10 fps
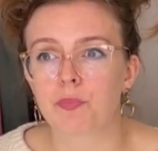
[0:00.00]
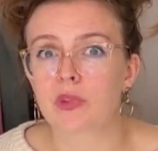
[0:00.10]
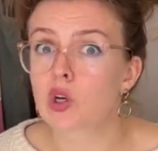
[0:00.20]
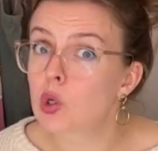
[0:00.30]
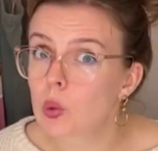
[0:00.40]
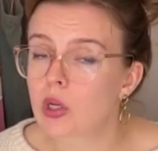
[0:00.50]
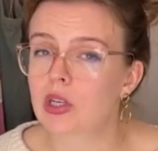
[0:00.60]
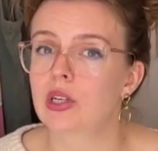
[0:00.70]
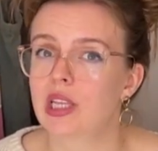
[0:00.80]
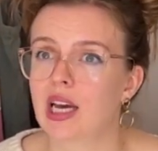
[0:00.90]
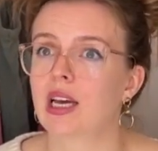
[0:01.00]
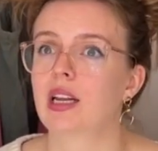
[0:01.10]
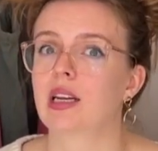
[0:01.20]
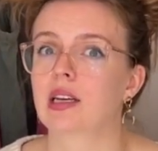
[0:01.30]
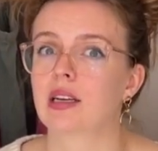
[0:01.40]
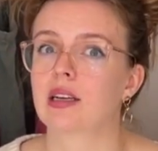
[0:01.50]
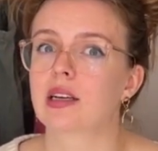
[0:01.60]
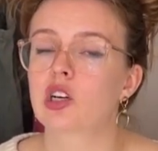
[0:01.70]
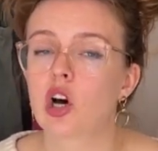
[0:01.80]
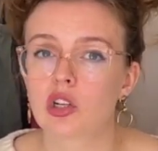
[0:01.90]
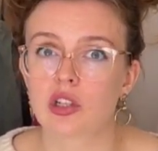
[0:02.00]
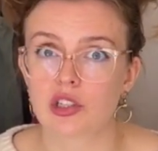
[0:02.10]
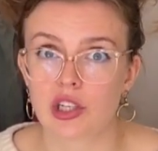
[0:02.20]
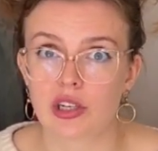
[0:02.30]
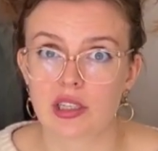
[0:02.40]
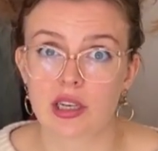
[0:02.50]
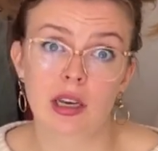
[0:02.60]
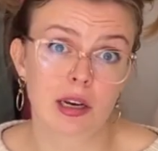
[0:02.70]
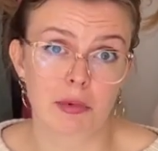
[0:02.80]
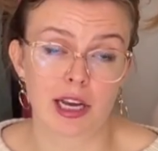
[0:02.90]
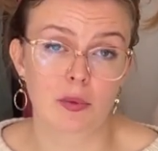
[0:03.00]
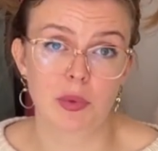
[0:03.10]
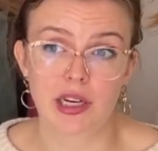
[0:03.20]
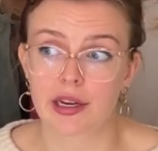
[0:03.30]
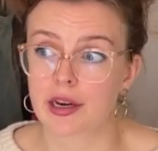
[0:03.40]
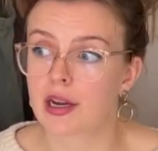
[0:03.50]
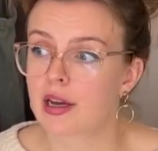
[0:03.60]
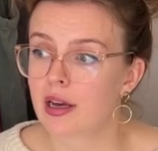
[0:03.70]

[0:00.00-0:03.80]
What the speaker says: cooler than cotton jersey in my opinion.